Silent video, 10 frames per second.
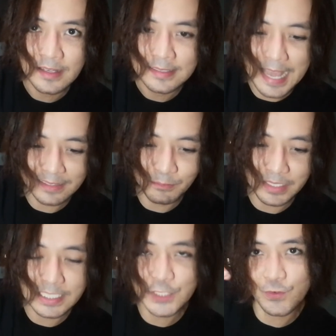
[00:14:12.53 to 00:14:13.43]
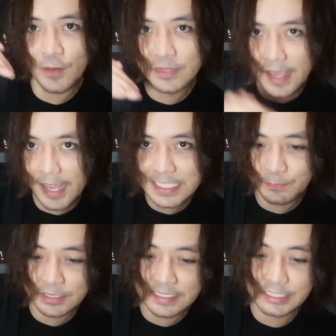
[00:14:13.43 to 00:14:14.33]
That means from the
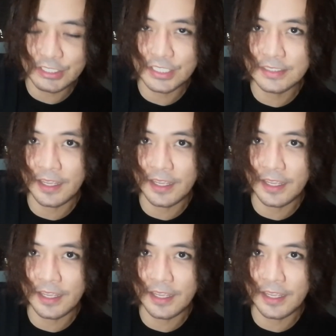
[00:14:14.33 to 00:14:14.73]
exposition,